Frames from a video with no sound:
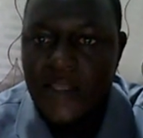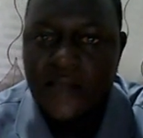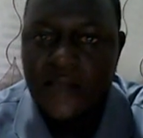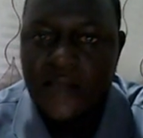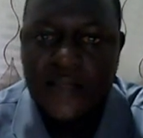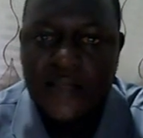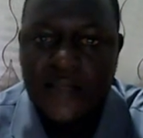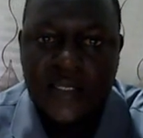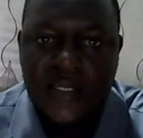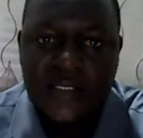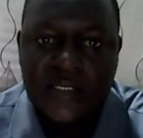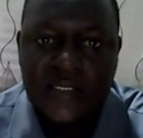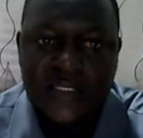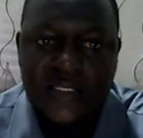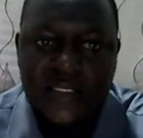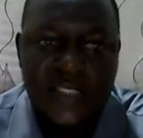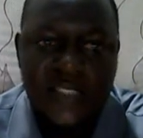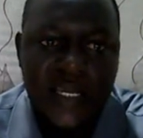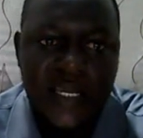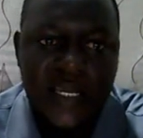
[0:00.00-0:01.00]
Then
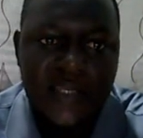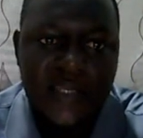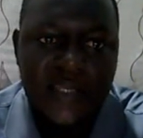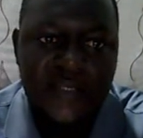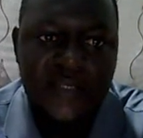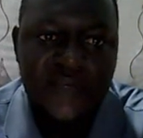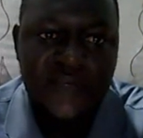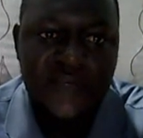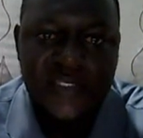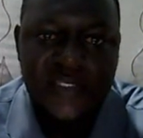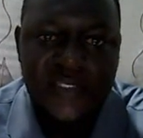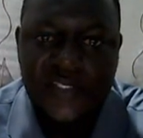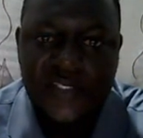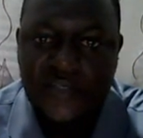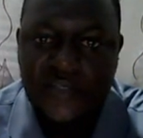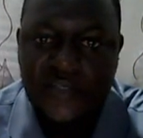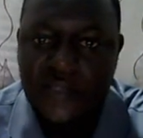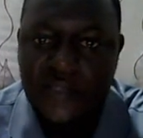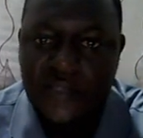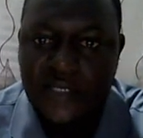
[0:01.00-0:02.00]
these are the
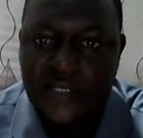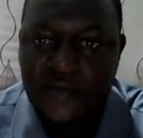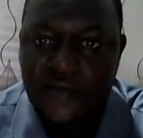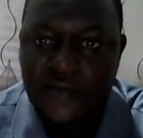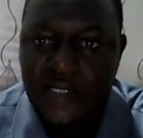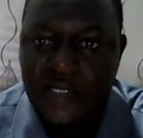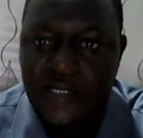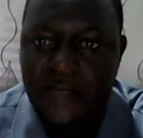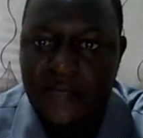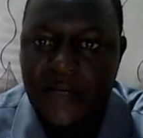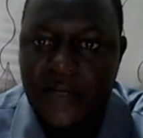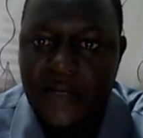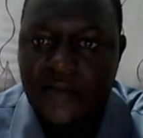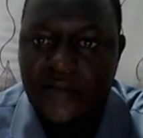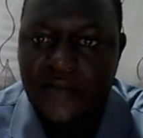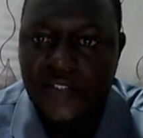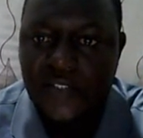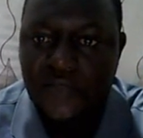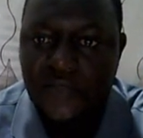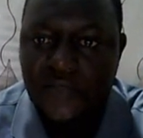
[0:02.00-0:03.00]
transition they are talking about,
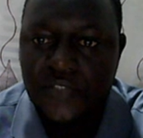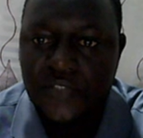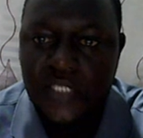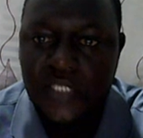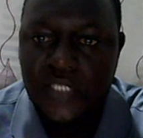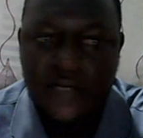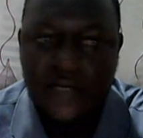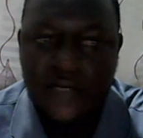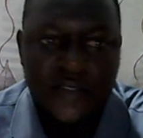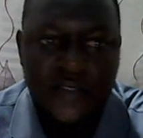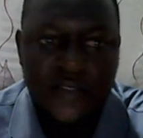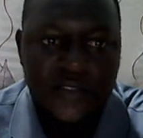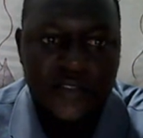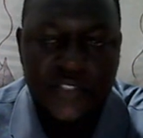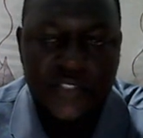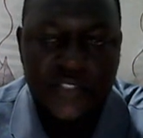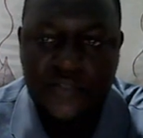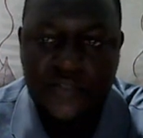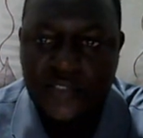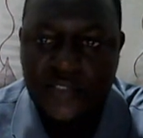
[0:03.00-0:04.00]
so we shall
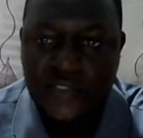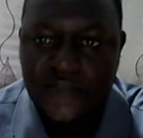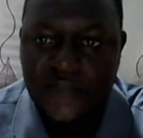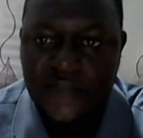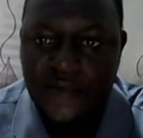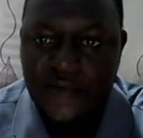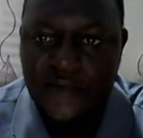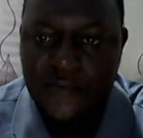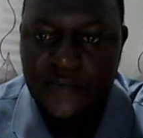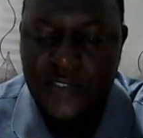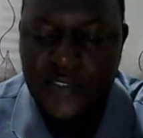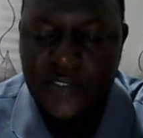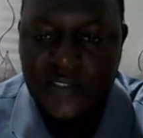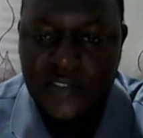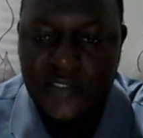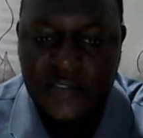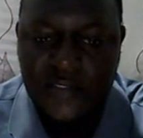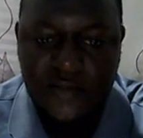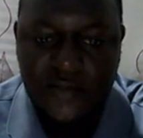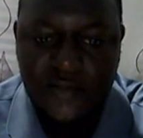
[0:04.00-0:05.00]
choose from
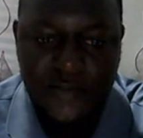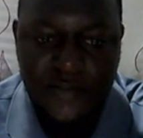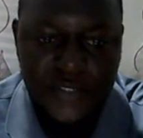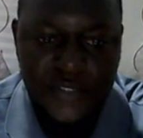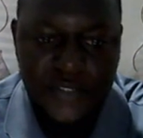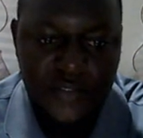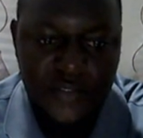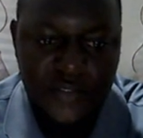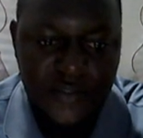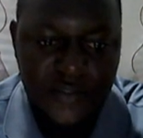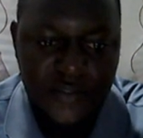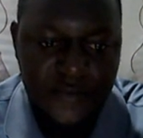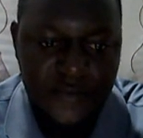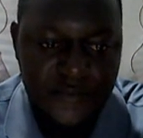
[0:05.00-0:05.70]
this option